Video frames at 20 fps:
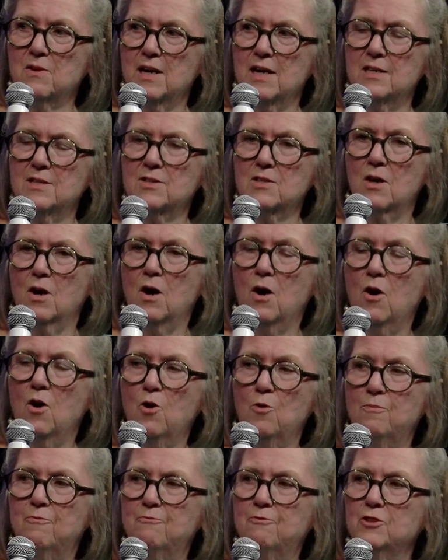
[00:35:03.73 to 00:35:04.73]
He writes,
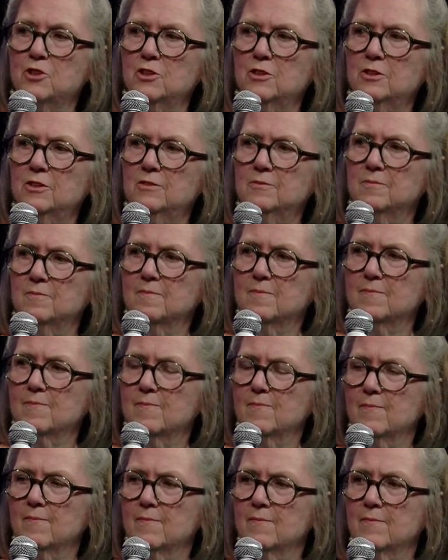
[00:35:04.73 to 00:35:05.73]
hopeful,
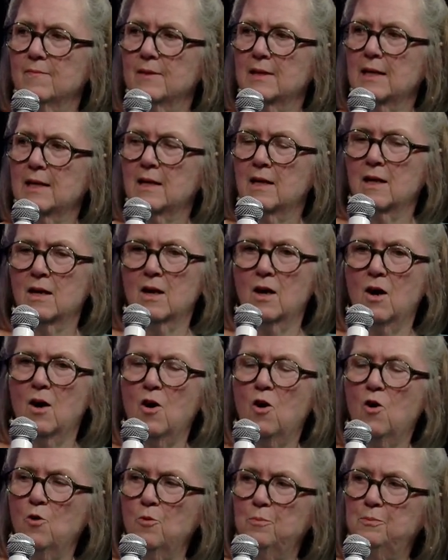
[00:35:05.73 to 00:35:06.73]

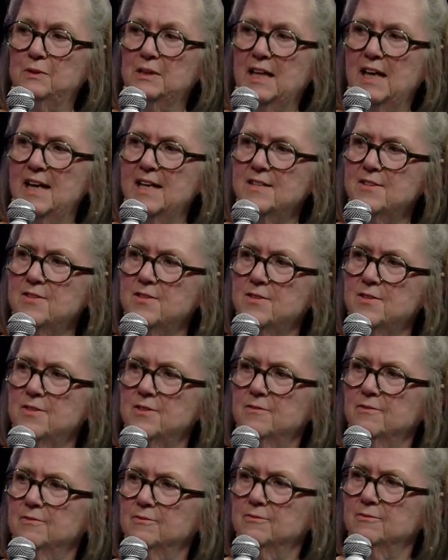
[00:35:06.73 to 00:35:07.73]
hopeless,
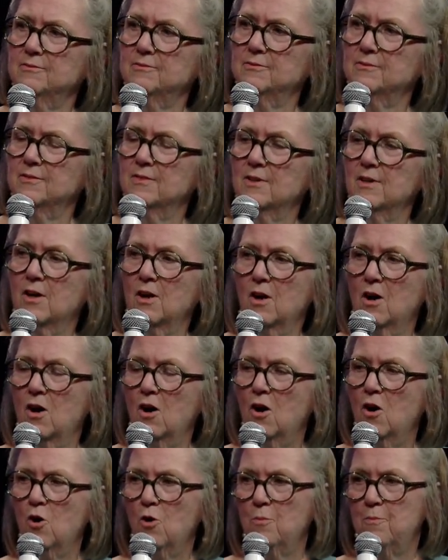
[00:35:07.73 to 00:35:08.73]

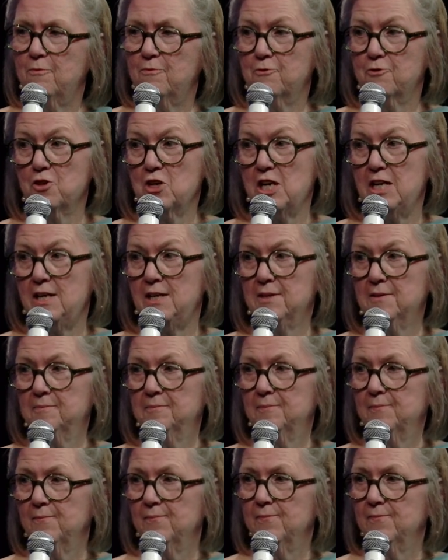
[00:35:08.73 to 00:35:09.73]
hope-free.
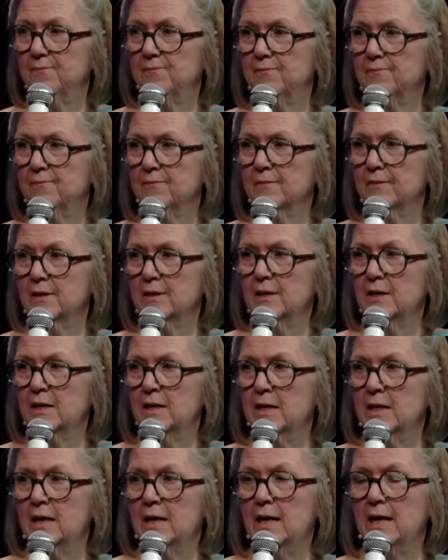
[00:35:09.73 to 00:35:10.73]

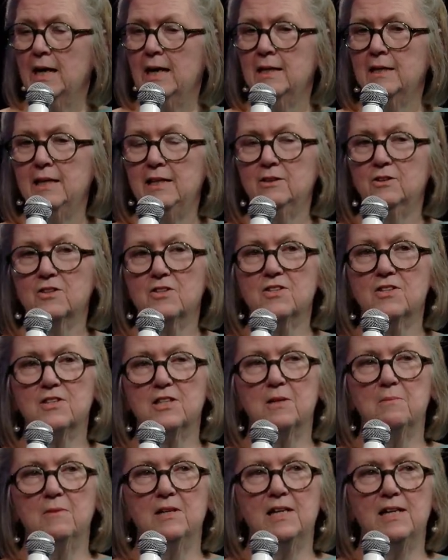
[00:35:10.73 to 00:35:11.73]
And he looks
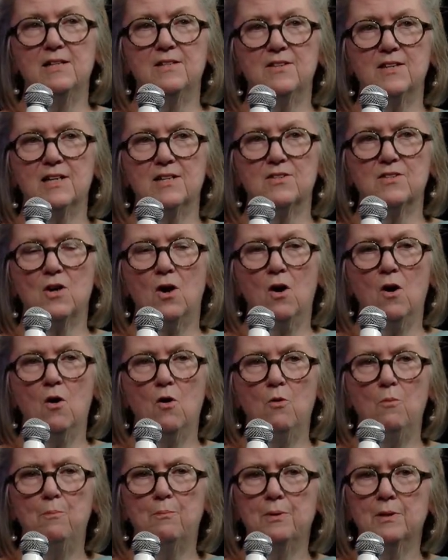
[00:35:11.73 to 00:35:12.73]
at them and he says,
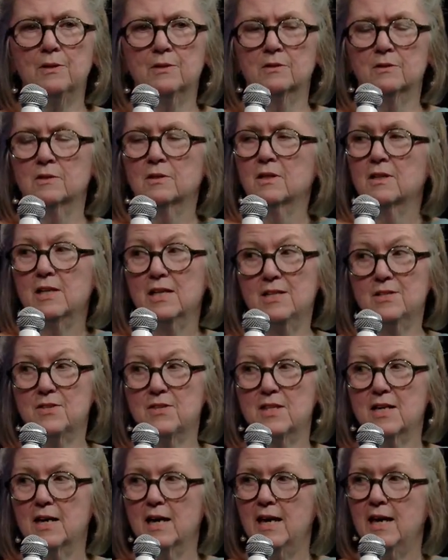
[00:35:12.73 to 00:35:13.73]
hope is
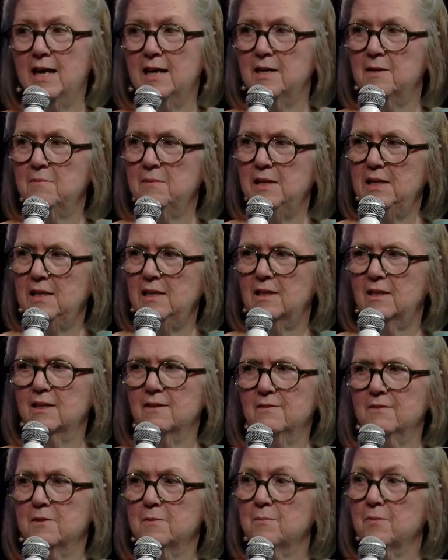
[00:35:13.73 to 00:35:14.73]
the enemy
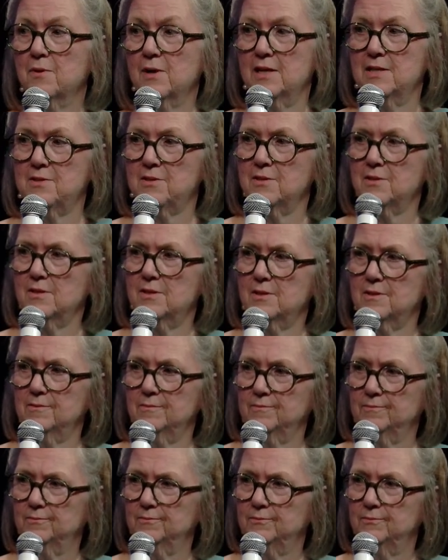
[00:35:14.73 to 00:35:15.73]
of the present.
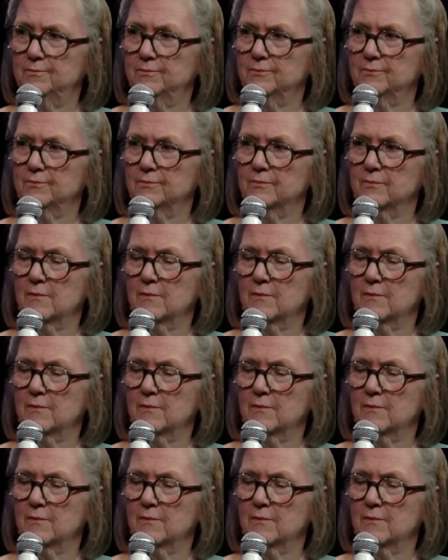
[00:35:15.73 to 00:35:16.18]
Mm.